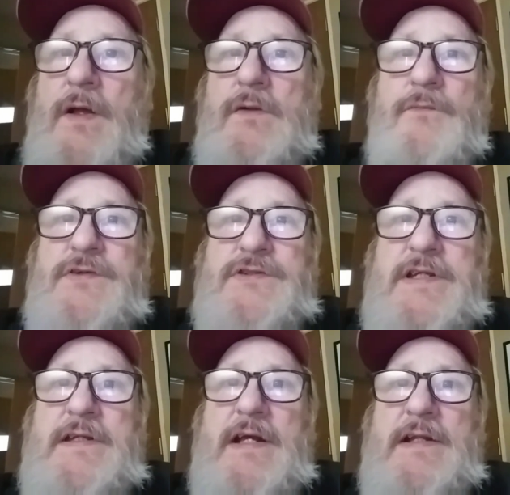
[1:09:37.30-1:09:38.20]
I don't know if you've
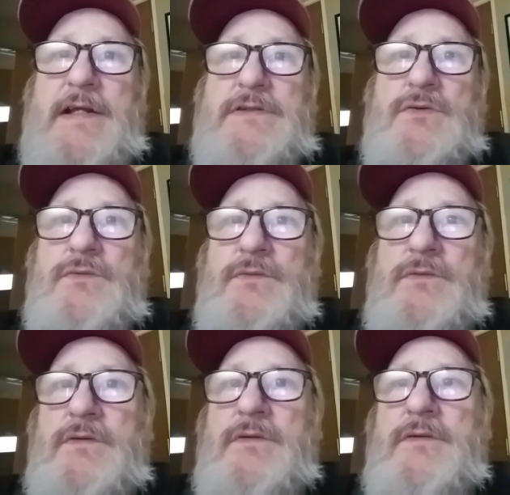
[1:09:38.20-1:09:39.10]
seen that, Hazel.
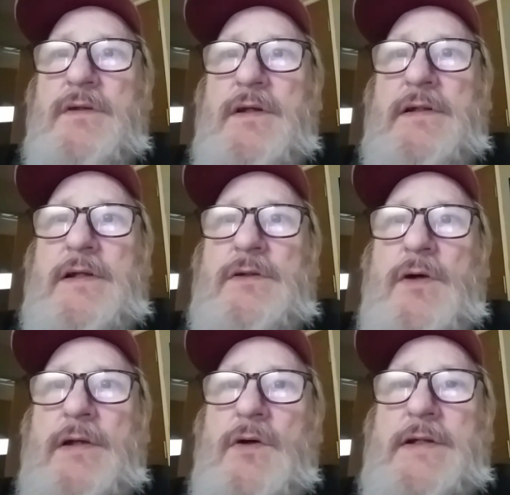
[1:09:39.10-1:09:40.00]
I
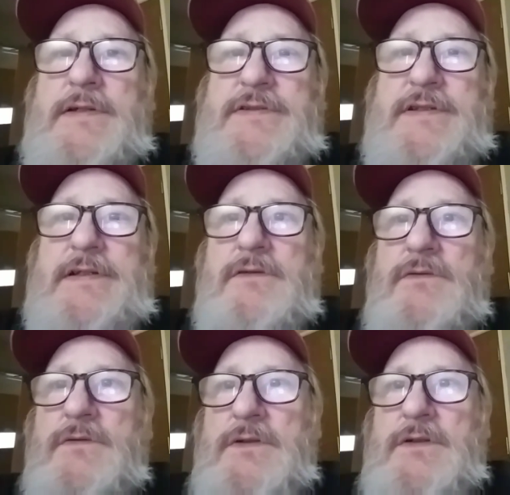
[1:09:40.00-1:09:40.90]
know I've seen it.
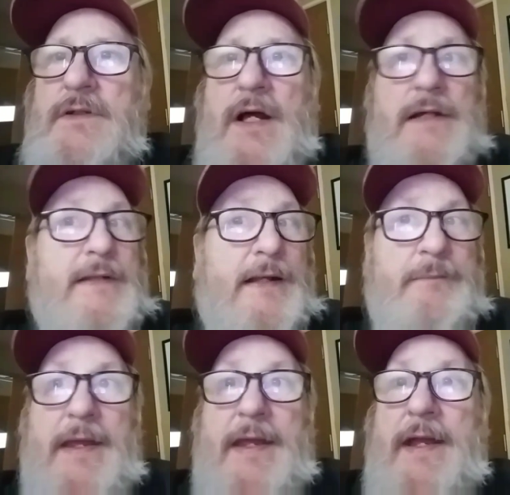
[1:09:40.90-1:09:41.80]
I was
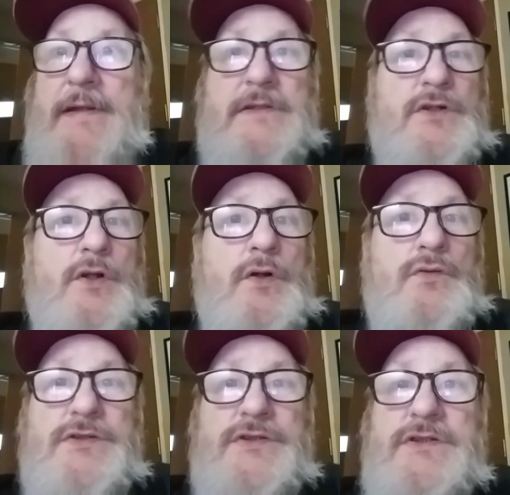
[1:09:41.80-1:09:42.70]
like, man, that's
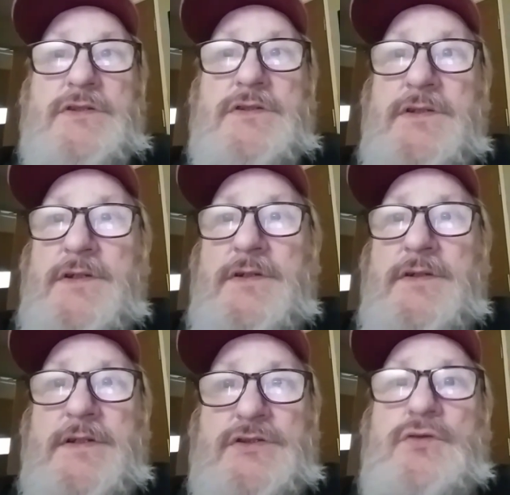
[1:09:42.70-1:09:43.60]
close.
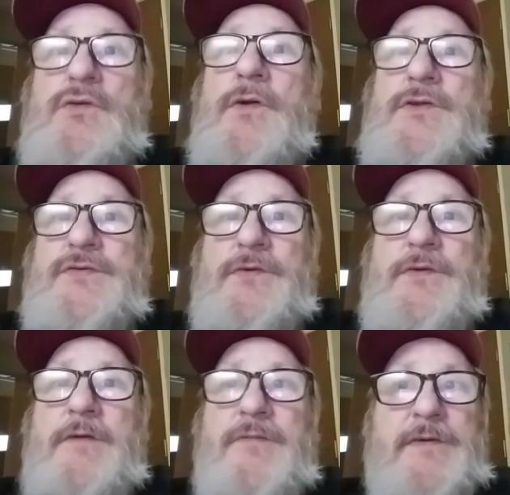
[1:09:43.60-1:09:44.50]
It's too close for
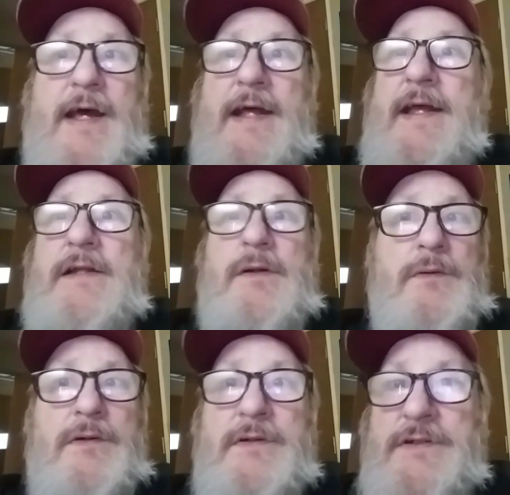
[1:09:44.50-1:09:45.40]
comfort. That had
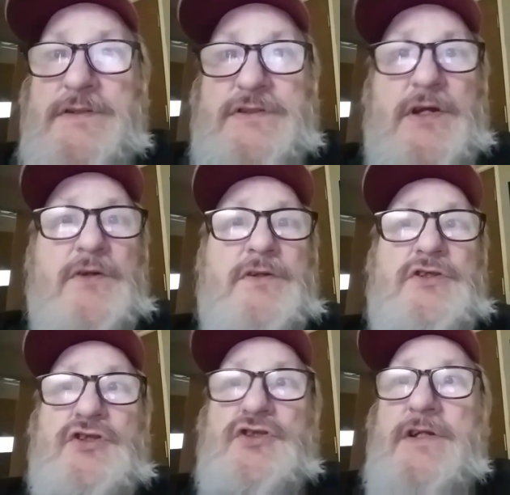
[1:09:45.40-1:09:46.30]
to scare
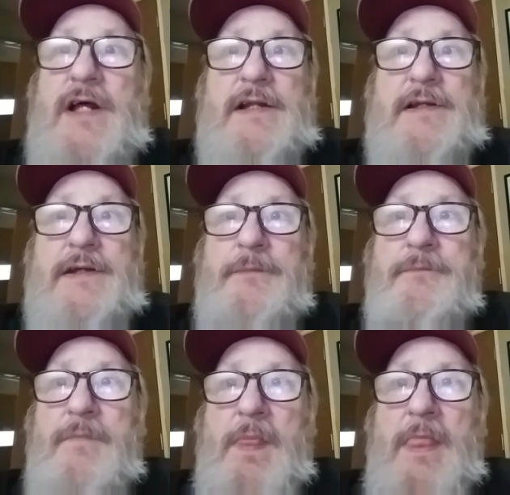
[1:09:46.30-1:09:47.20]
the shit out of him.